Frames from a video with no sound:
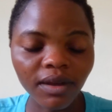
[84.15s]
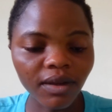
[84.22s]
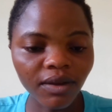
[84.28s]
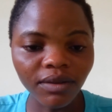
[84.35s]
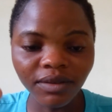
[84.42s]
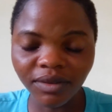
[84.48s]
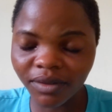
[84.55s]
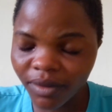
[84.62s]

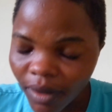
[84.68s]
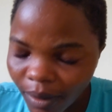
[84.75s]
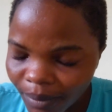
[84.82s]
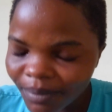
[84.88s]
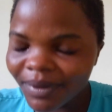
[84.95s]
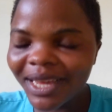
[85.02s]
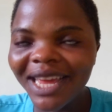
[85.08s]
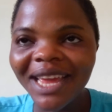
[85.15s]

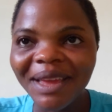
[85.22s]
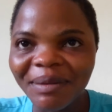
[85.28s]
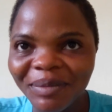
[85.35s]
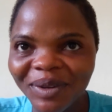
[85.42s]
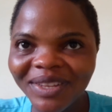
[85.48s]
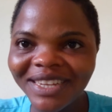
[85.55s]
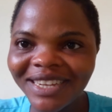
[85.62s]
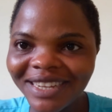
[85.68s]
custom
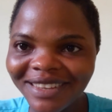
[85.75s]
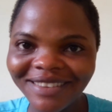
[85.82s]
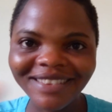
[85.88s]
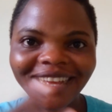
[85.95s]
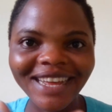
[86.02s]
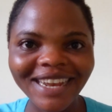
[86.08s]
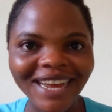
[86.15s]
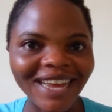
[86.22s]
emojis
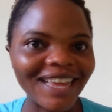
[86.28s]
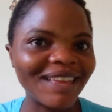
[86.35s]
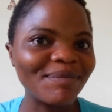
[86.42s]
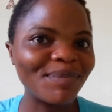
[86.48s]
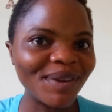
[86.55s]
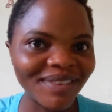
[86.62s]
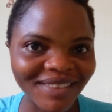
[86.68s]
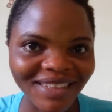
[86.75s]
that I
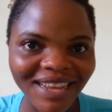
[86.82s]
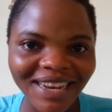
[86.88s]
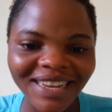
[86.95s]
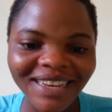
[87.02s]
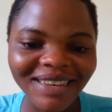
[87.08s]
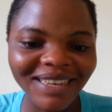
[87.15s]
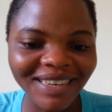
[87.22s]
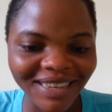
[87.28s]

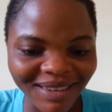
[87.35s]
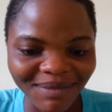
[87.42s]
personally